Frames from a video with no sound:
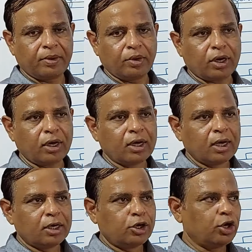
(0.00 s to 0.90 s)
Okay.
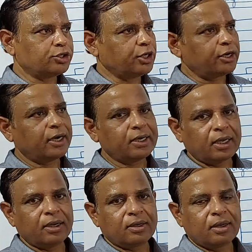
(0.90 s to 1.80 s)
You are
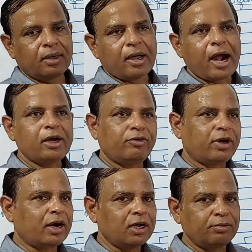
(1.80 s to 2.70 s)
generating, and if you
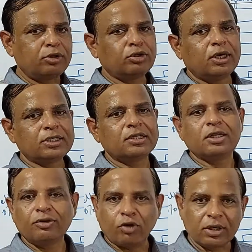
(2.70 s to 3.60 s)
are unable to listen,
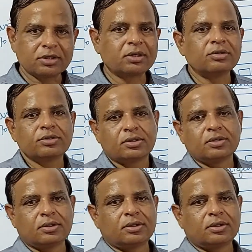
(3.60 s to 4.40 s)
then what is the use?